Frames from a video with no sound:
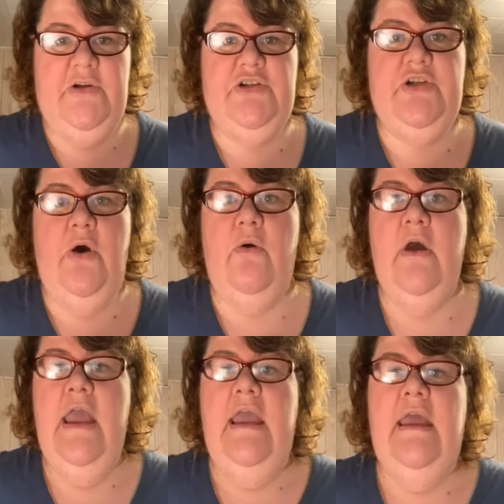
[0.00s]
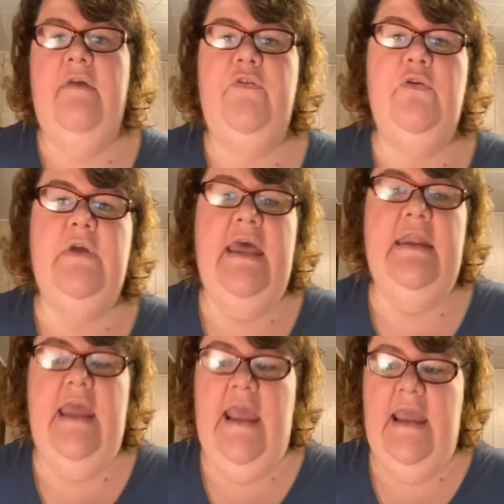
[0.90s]
So if you get
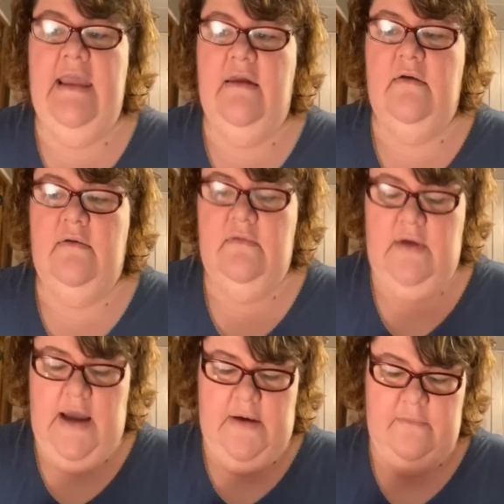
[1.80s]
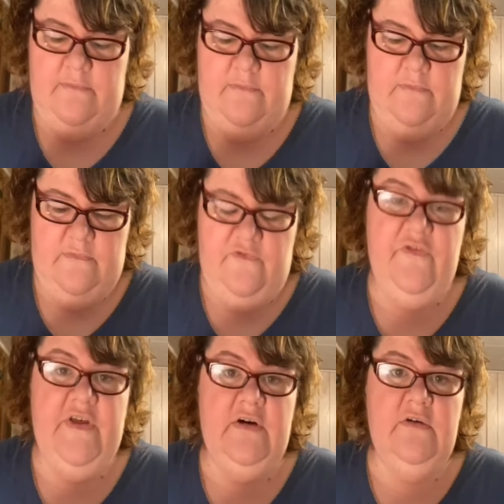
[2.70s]
a
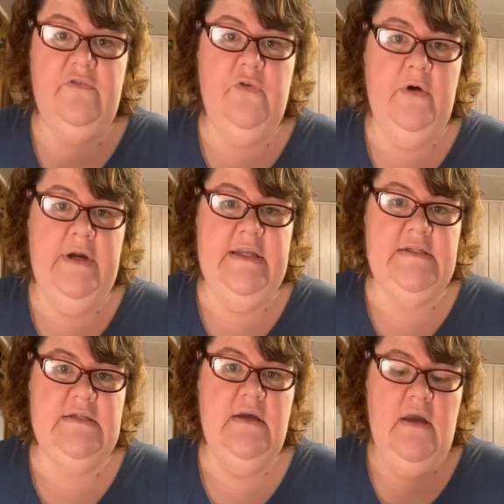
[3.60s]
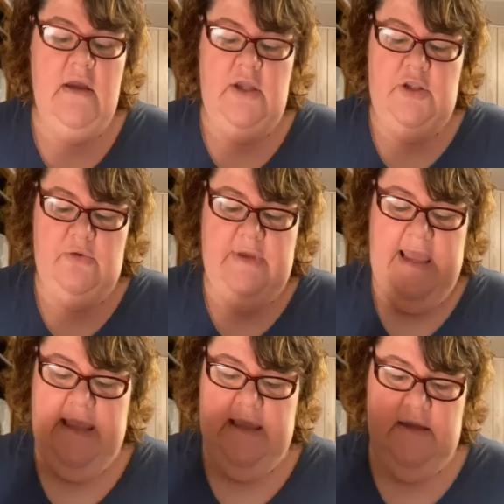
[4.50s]
fill for it, you
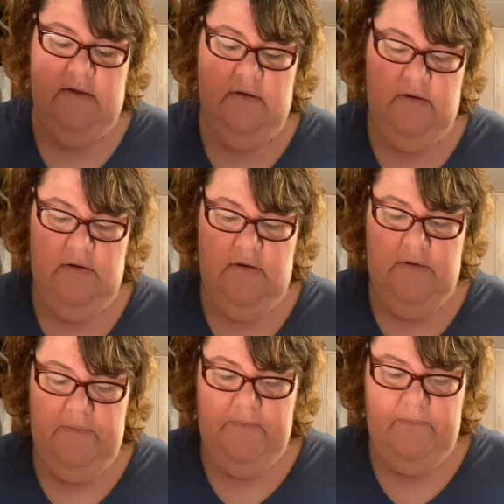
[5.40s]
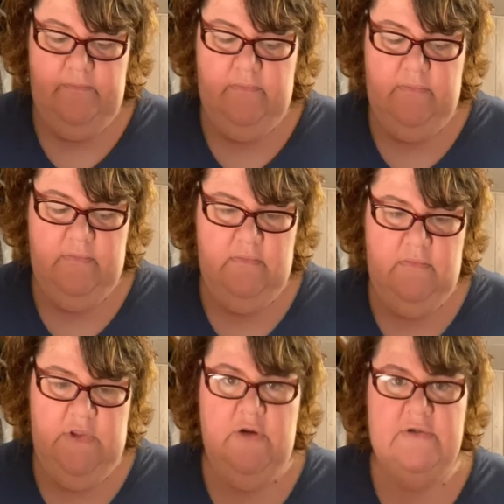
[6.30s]
can,
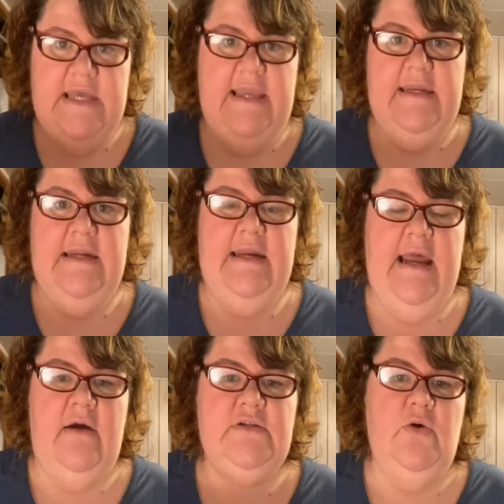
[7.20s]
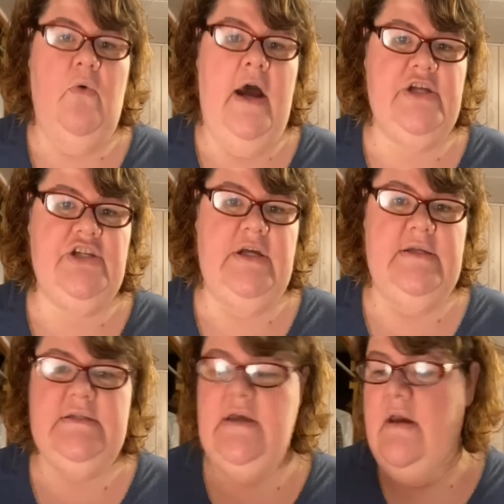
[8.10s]
take it in and out to wash
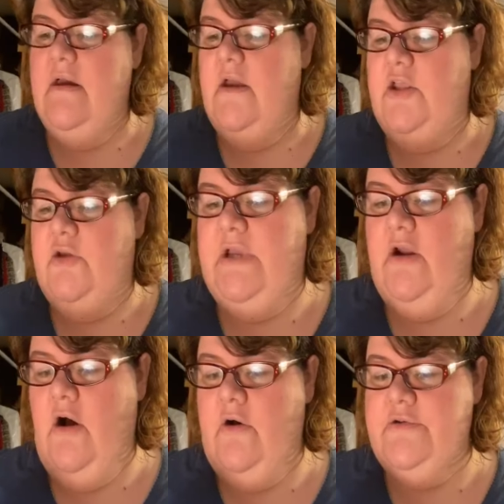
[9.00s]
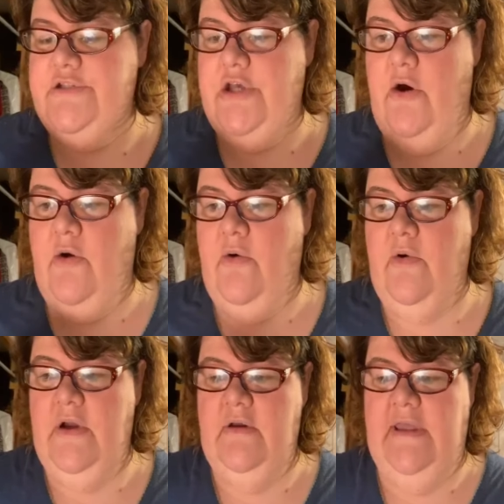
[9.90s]
it. You also
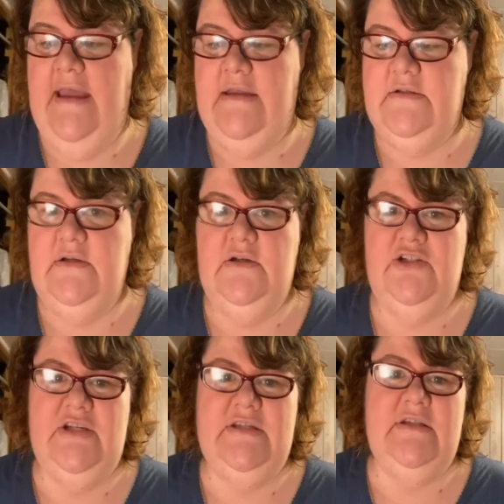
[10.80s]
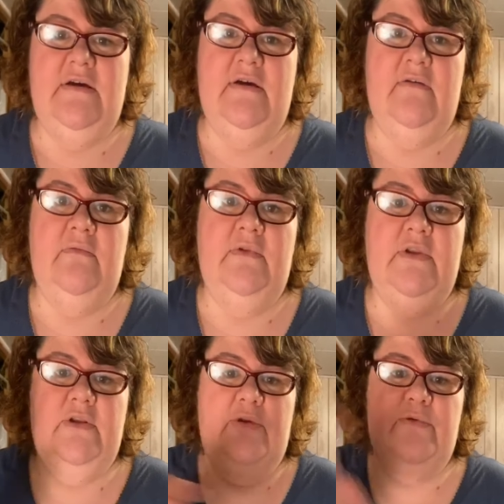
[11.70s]
get just the
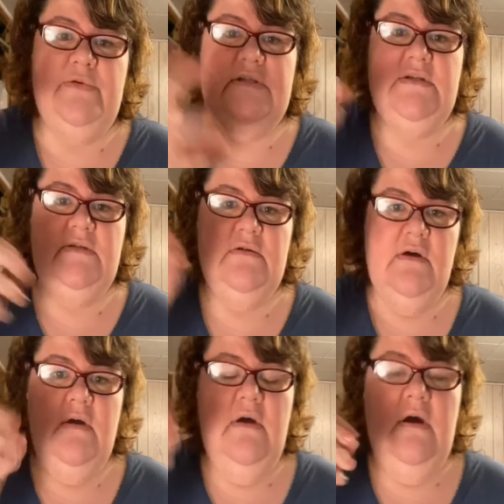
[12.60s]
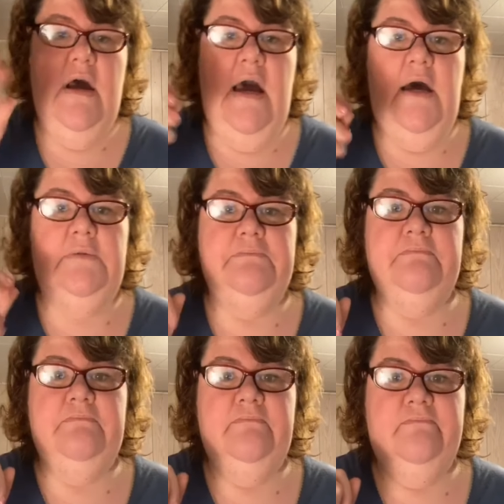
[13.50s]
loose
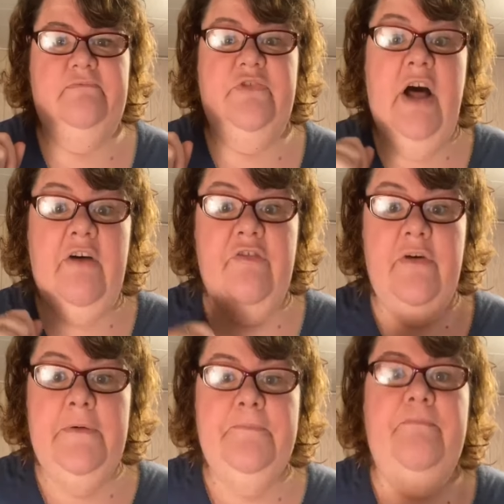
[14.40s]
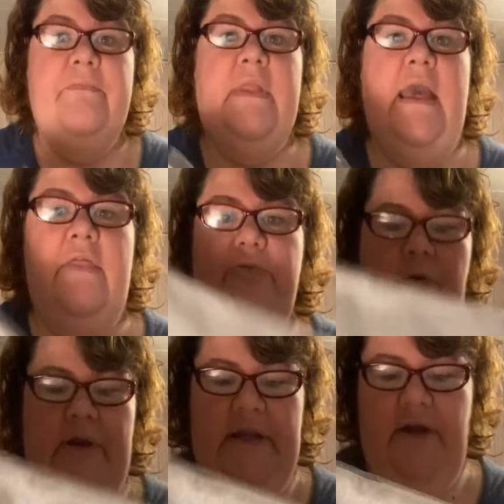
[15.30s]
fluff and throw
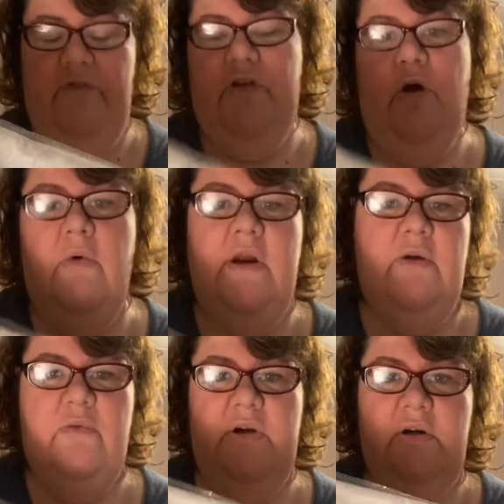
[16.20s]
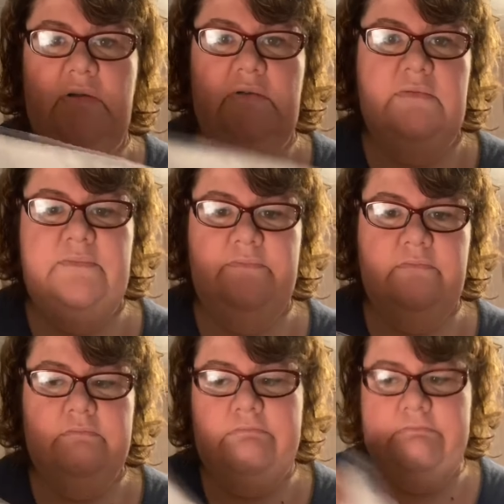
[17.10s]
in here if you don't want it real,
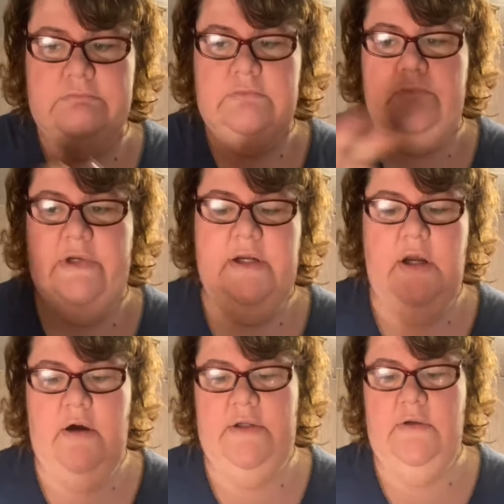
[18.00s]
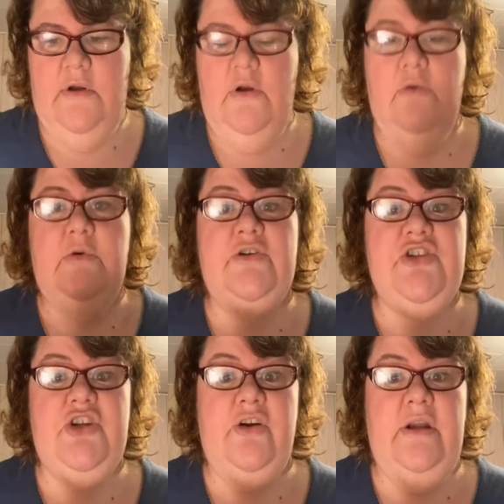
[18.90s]
what do you call it? Real
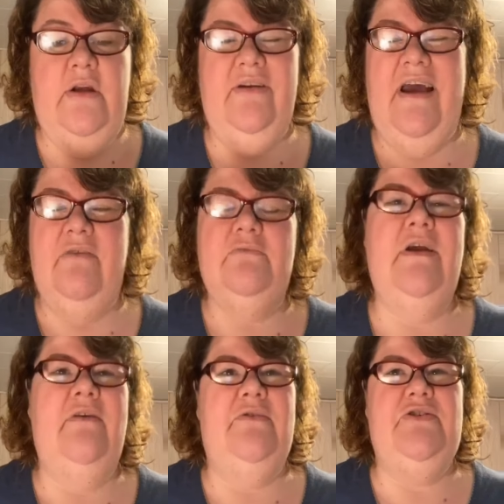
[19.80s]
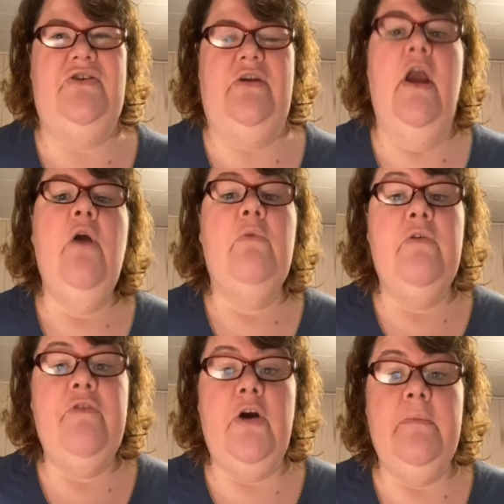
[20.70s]
sturdy, or not real sturdy, real
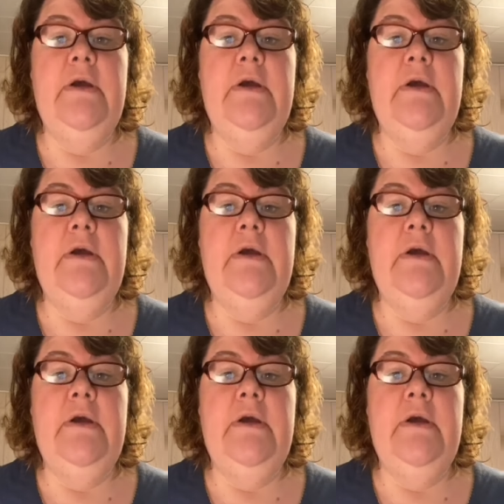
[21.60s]
firm.